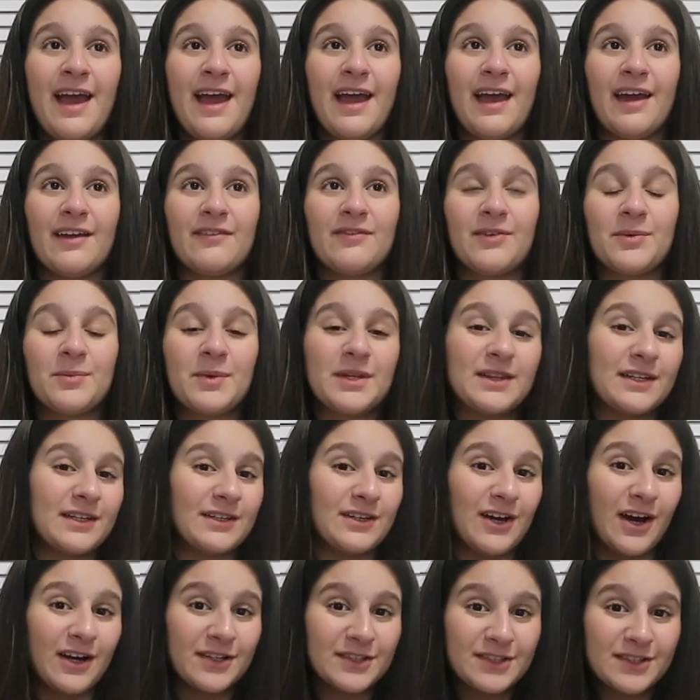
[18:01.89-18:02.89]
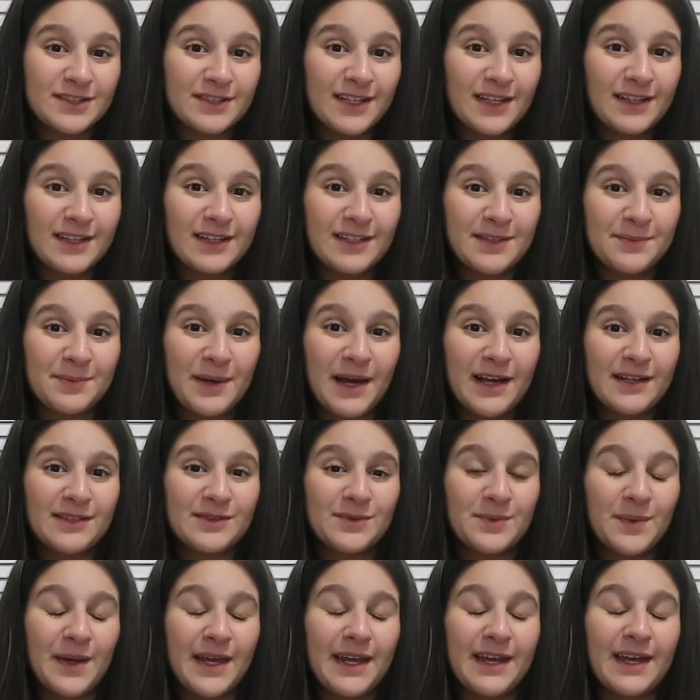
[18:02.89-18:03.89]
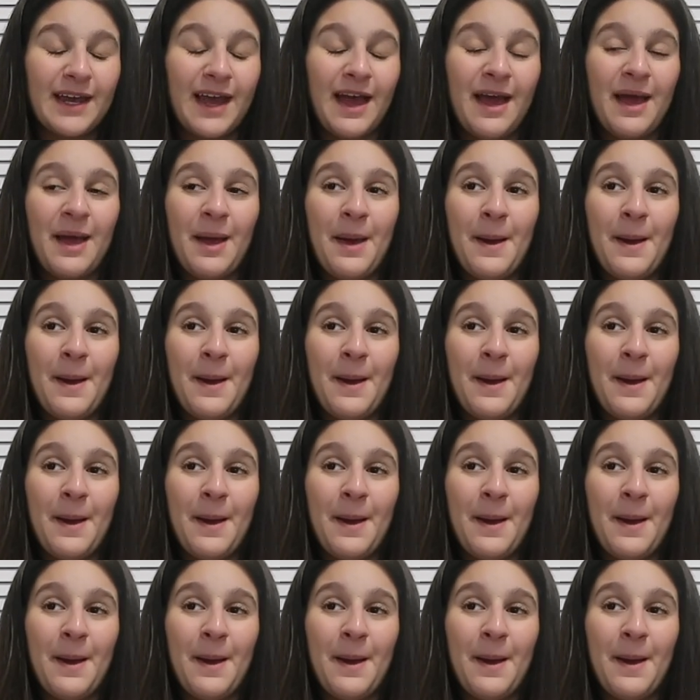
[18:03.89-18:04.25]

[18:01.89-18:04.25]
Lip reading: and from what the doctor said this past week,